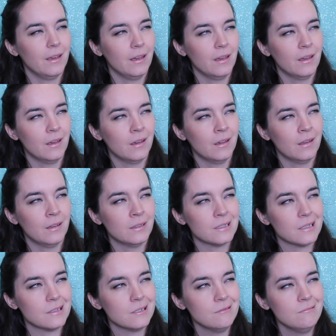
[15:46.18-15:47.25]
And
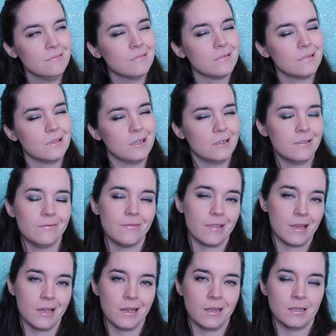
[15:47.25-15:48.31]
I don't love
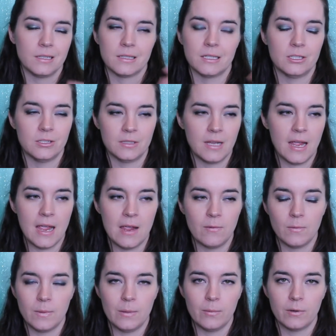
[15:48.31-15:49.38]
that because I just hate
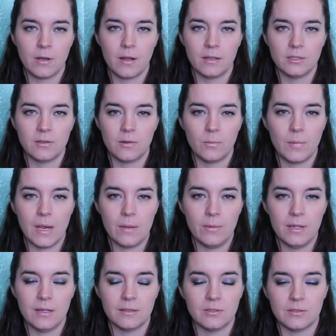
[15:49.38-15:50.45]
when people call each other
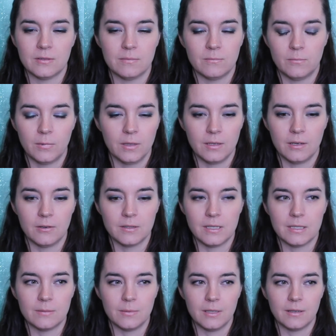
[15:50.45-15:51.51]
baby. It just really
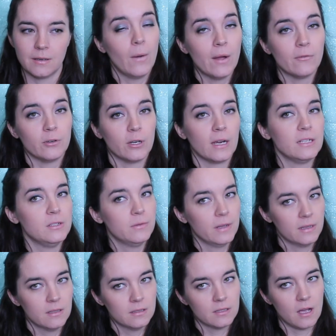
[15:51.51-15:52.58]
irritates me. However, I do
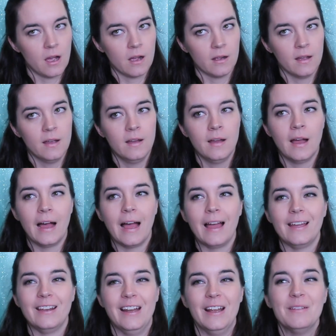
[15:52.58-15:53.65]
like the song.
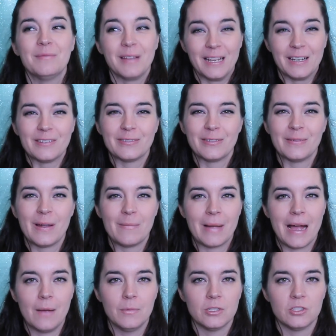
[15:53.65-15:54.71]
I played it for my
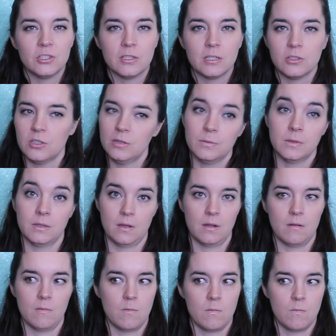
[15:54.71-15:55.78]
mom and because she was
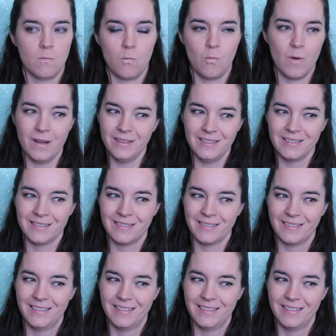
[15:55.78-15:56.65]
like, what?